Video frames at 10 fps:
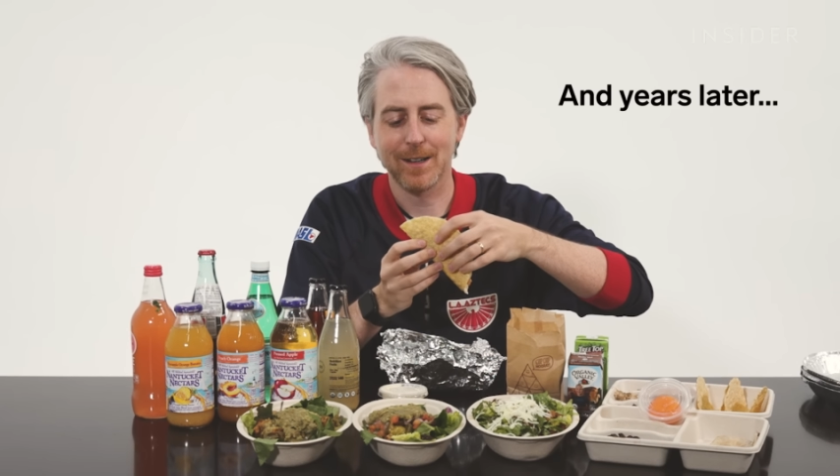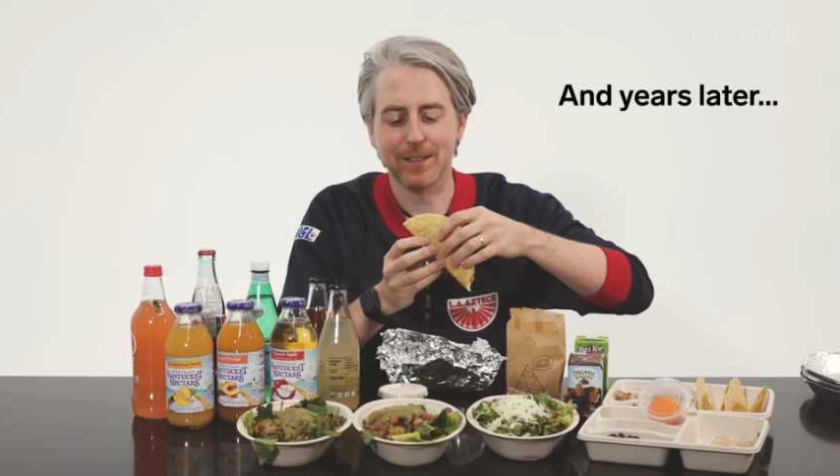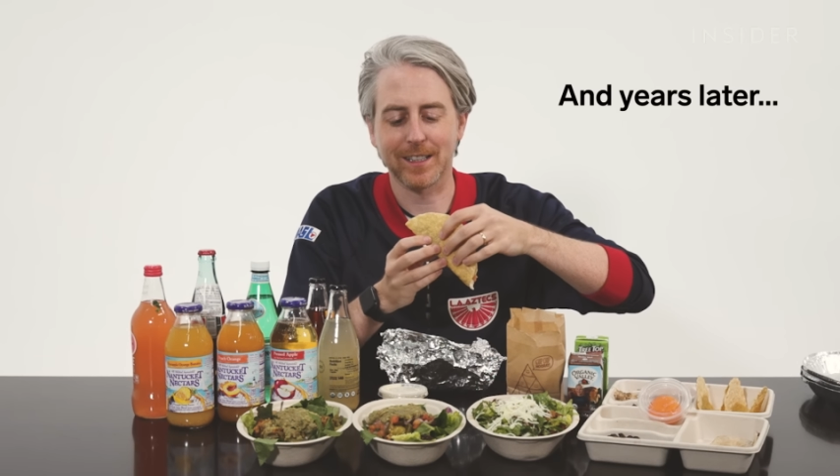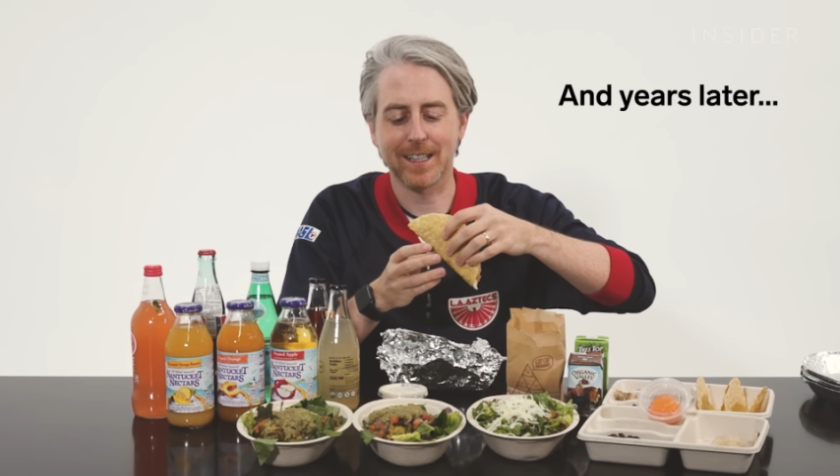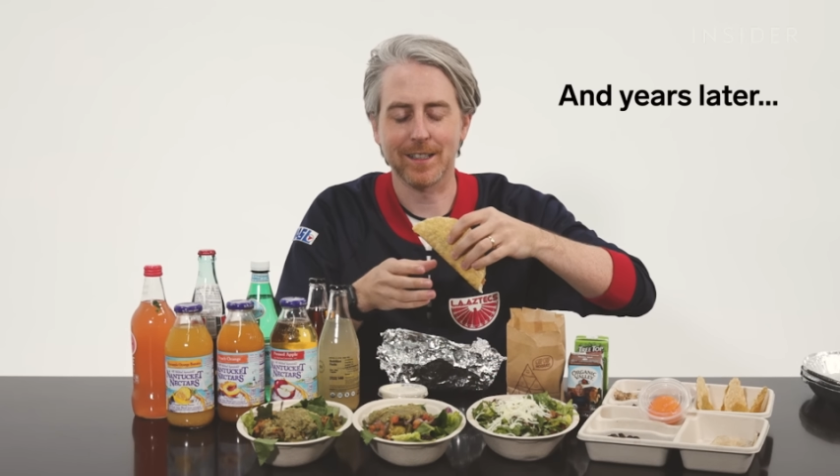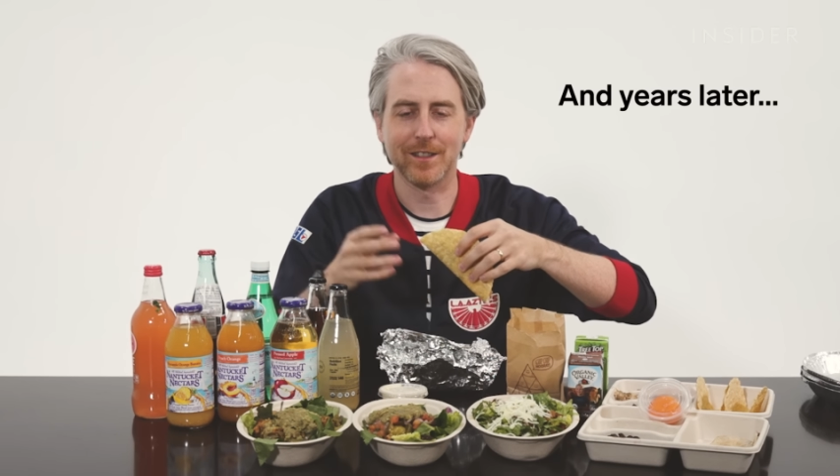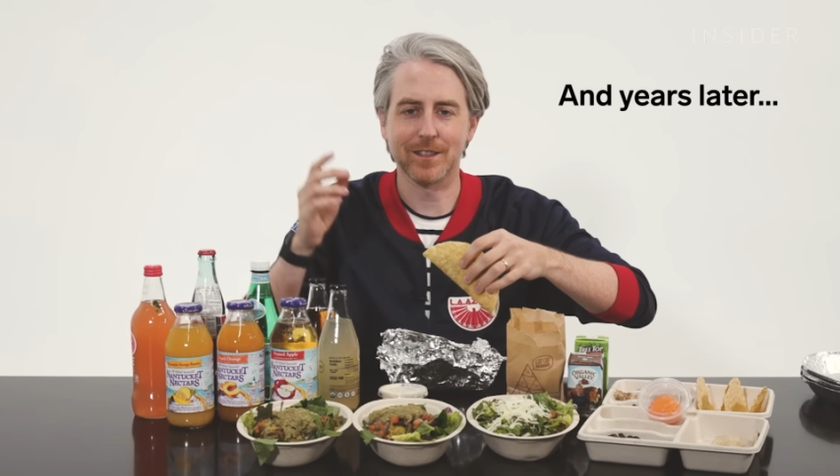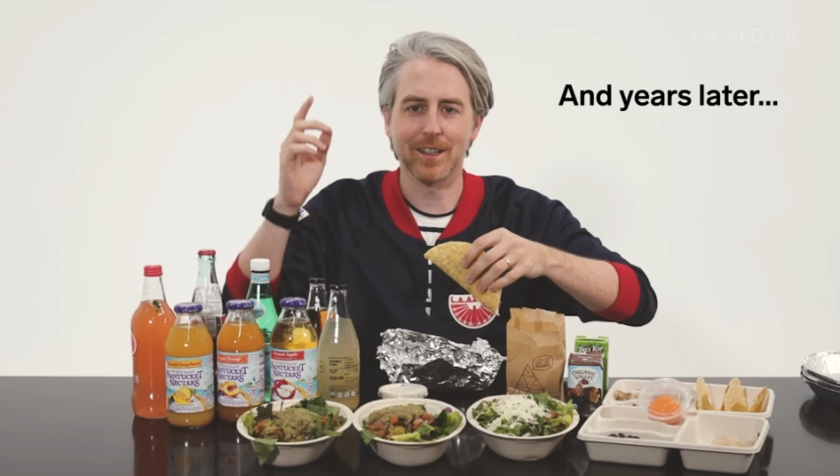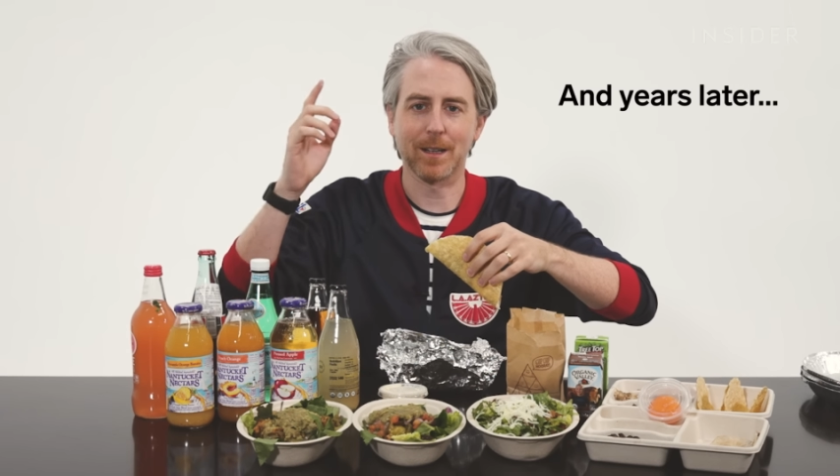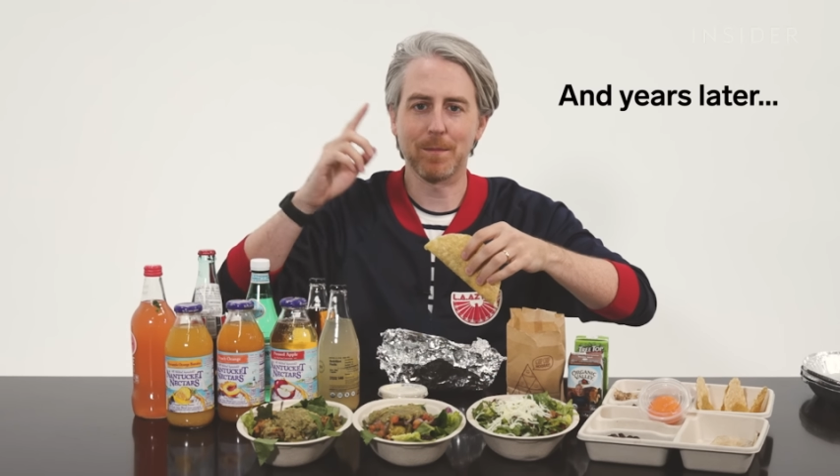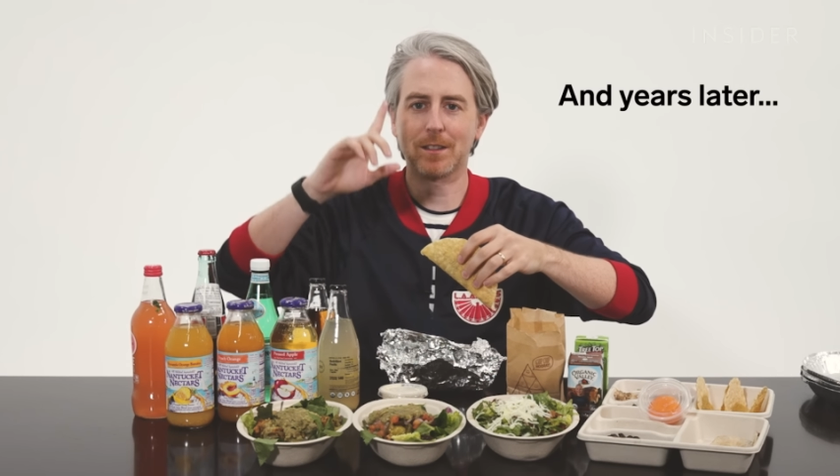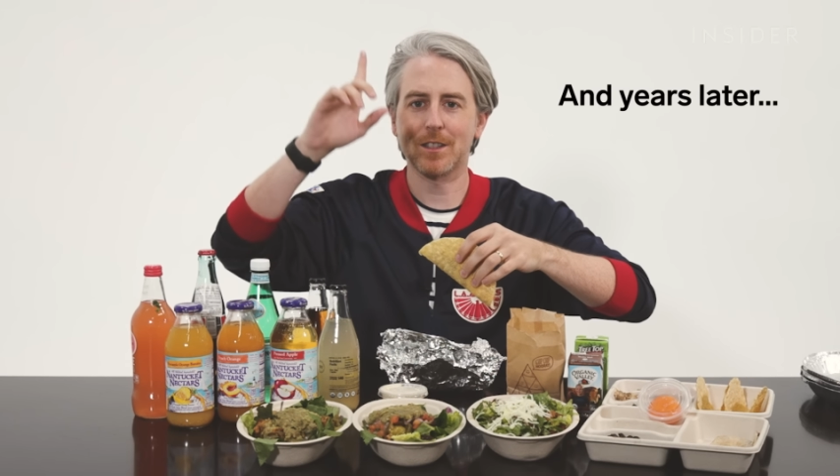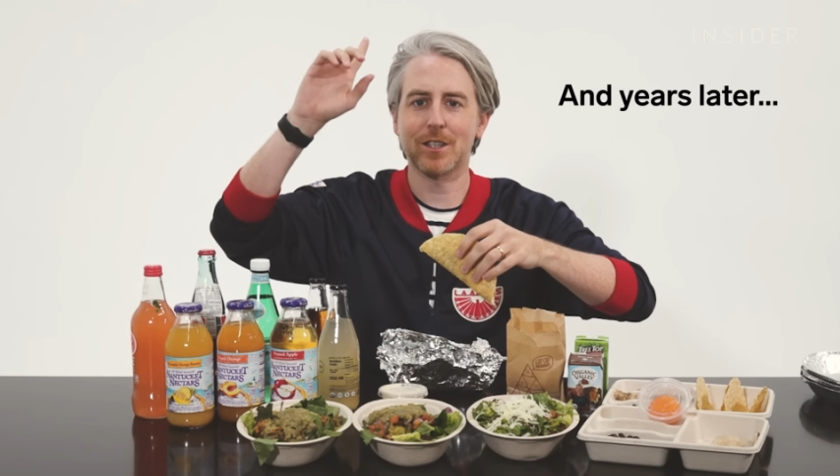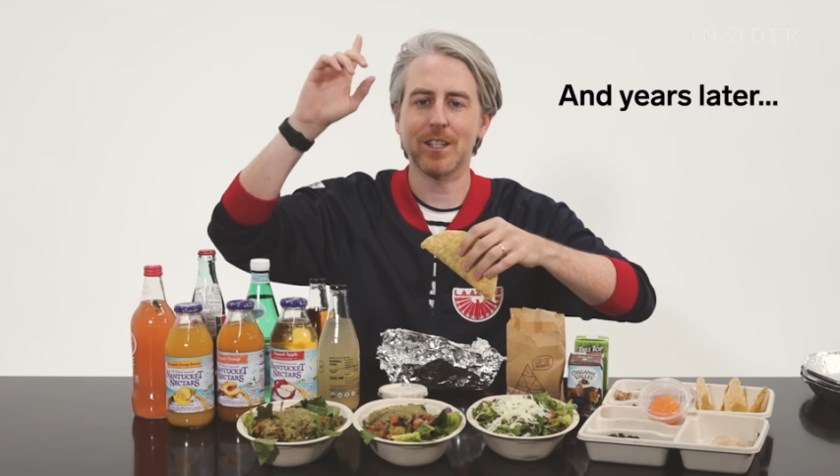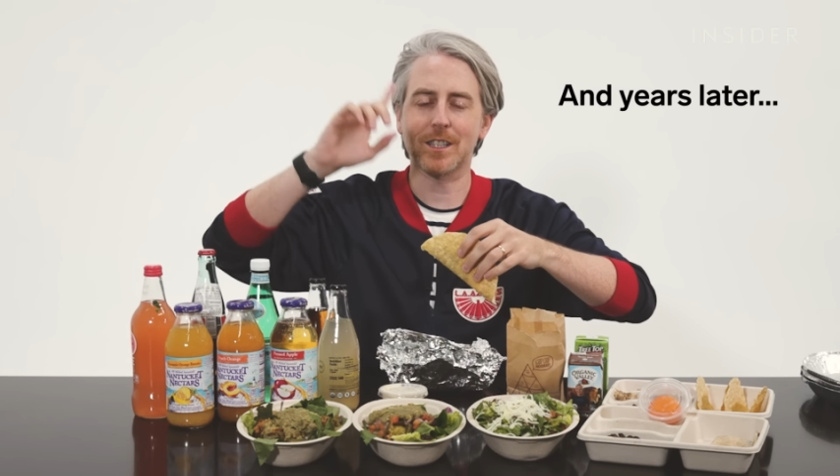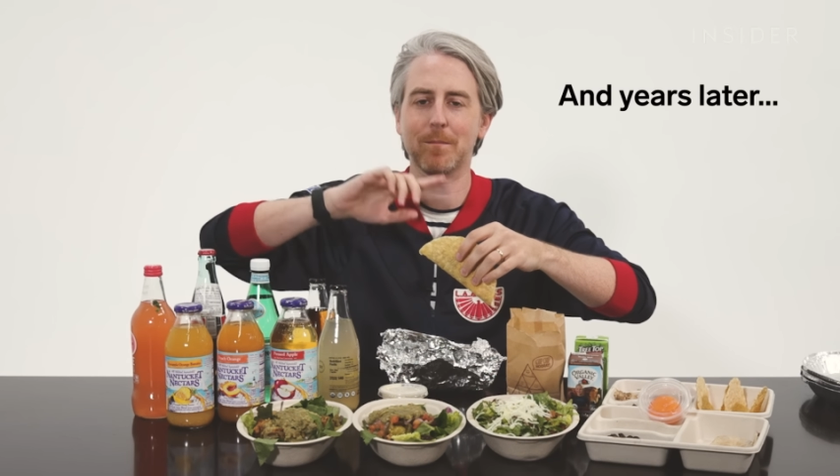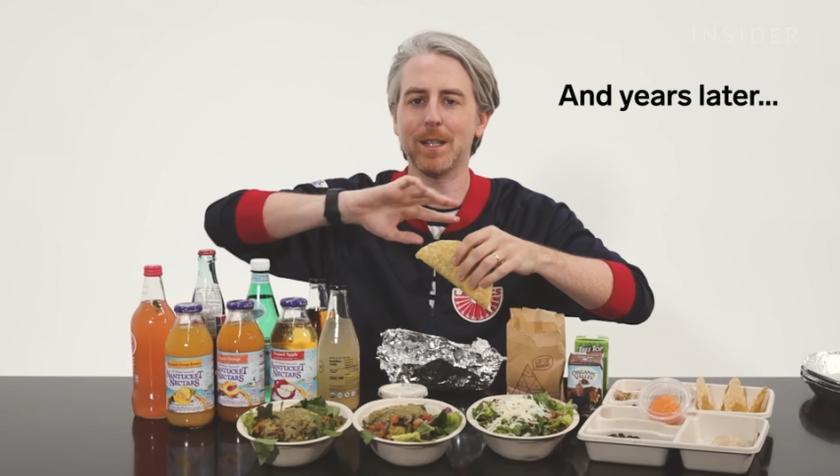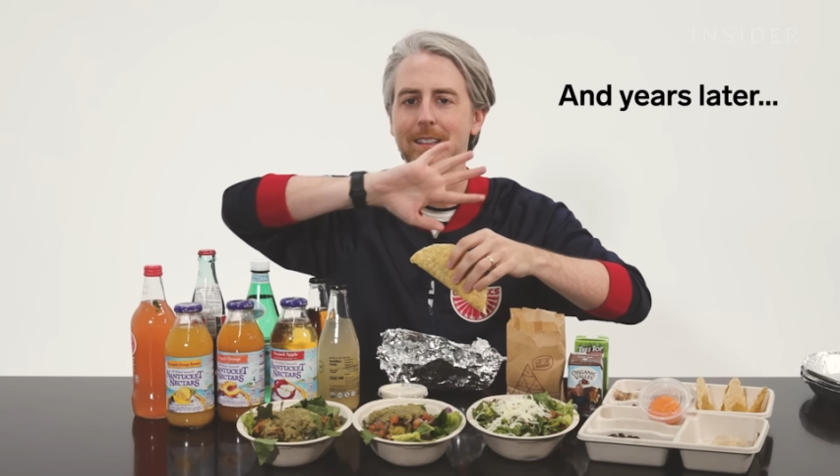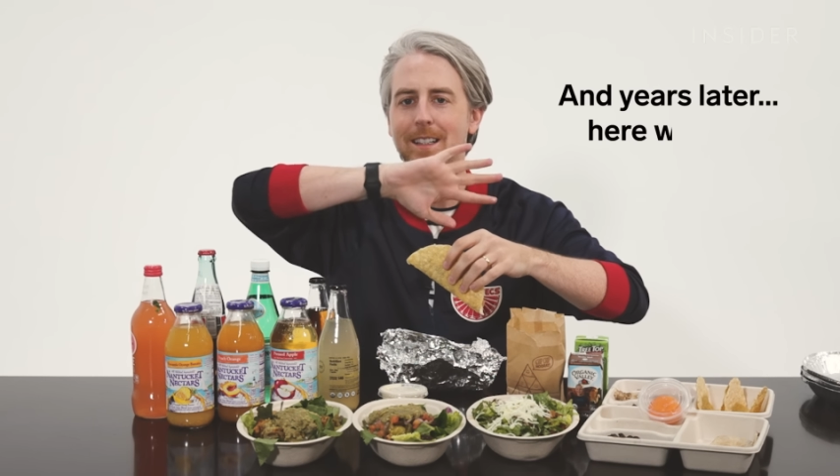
as a kid, just like melted cheese and meat